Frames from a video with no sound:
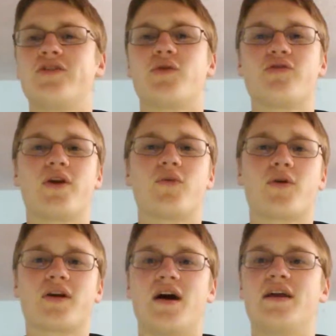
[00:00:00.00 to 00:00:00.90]
So what you want to
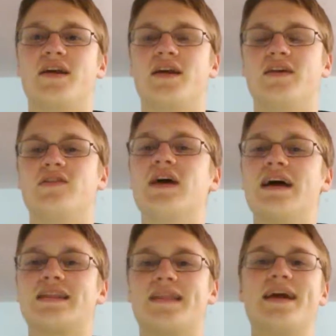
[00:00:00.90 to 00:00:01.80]
work on is
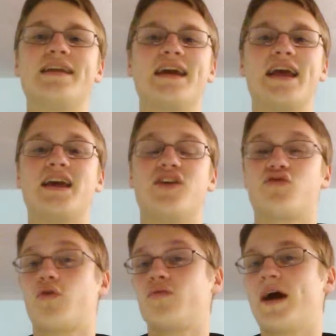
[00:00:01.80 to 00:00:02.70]
landing in a
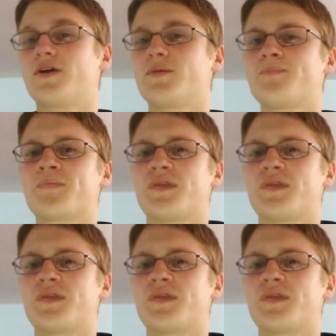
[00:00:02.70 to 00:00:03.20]
controlled manner.